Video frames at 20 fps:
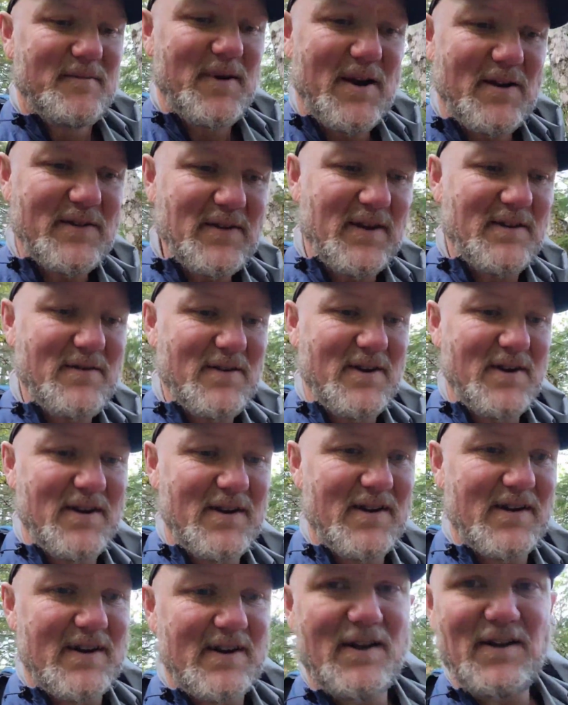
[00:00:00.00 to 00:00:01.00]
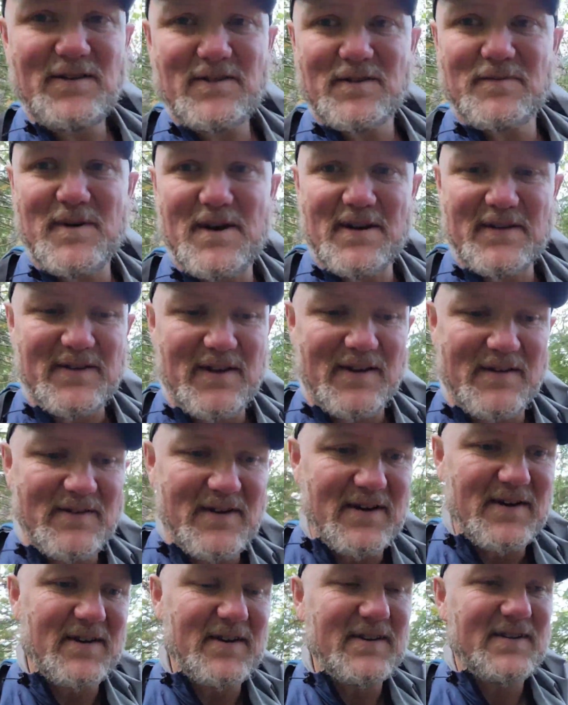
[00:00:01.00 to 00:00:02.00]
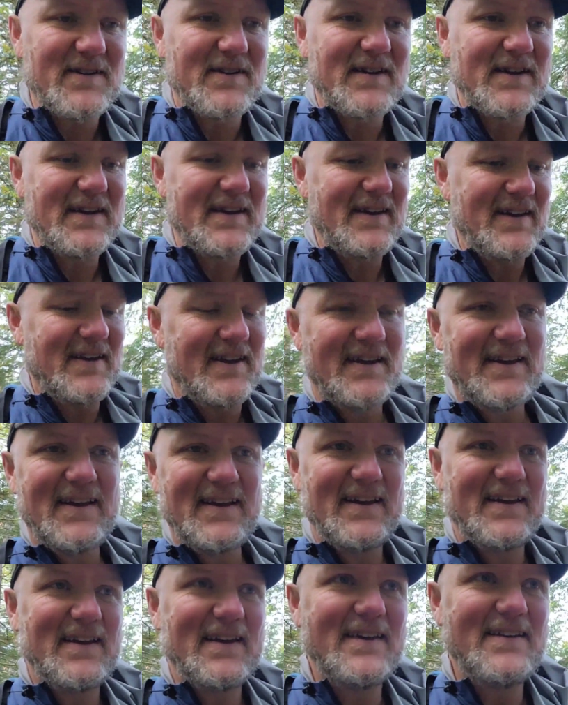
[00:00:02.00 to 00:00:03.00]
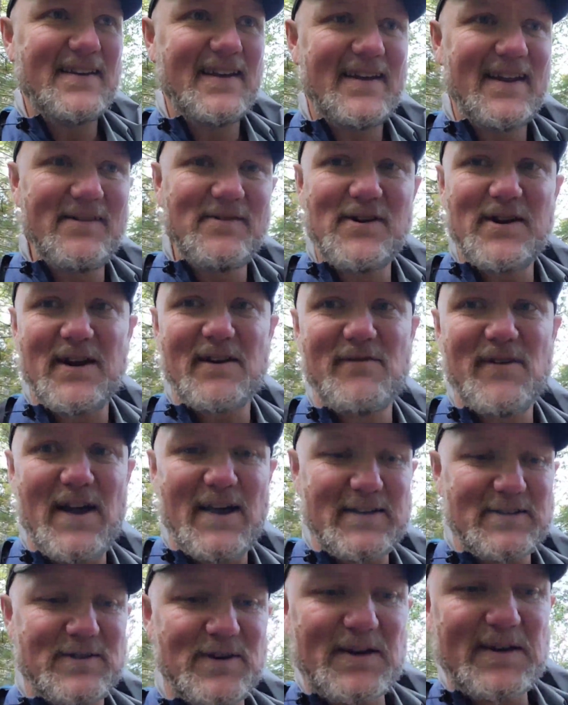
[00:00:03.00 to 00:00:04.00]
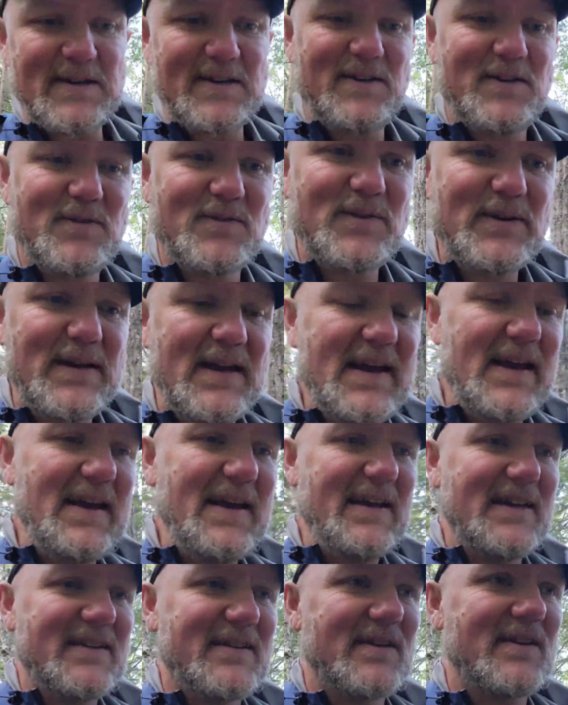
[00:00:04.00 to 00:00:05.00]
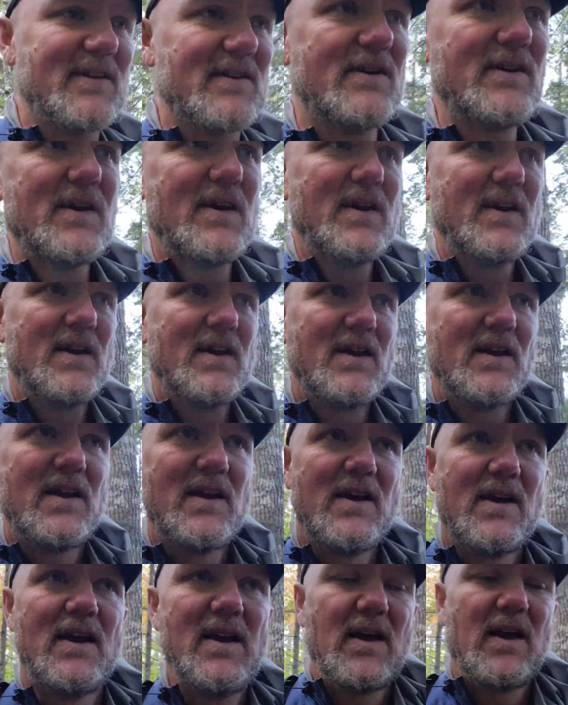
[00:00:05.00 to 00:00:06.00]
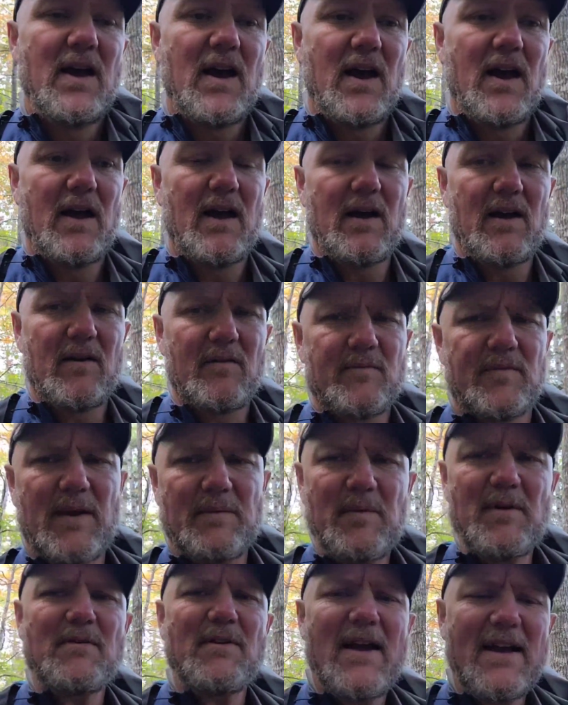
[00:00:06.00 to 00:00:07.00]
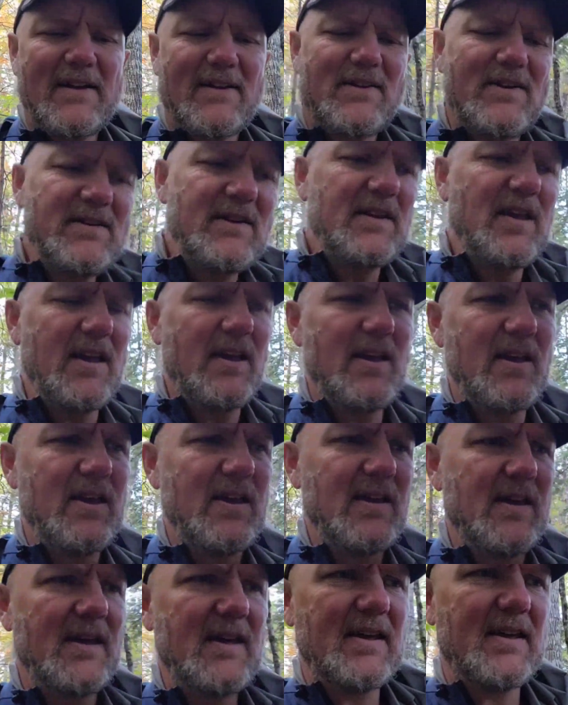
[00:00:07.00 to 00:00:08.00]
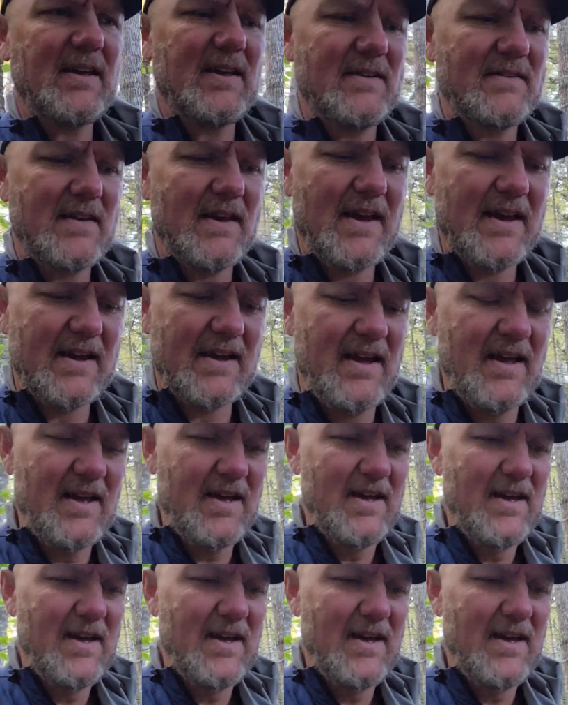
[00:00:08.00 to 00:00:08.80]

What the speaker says: marathon runner and ultra marathon runner, so he said he wouldn't advise trying to do 28. So and my record is like